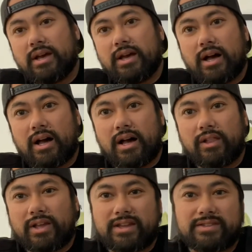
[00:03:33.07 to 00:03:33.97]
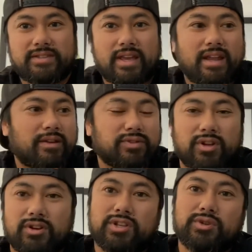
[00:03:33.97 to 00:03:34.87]
Like I said, I was
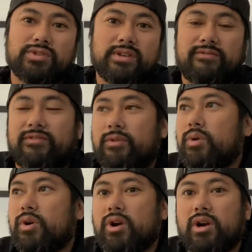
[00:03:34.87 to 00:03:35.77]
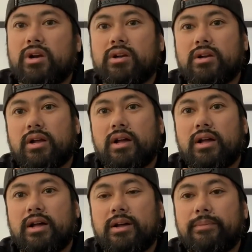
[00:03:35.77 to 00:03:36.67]
going to use it for
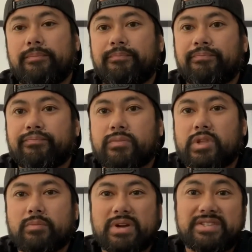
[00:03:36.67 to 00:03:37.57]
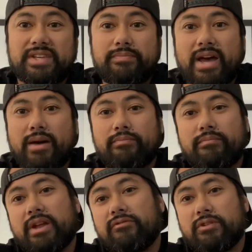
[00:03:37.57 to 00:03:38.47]
my CPAP,
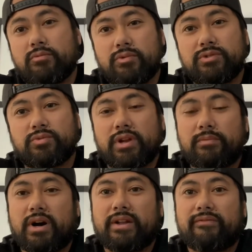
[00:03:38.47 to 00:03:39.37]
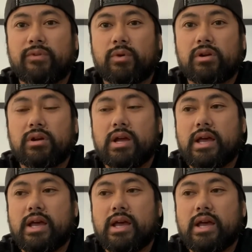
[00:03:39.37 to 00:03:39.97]
mainly is what I bought it for.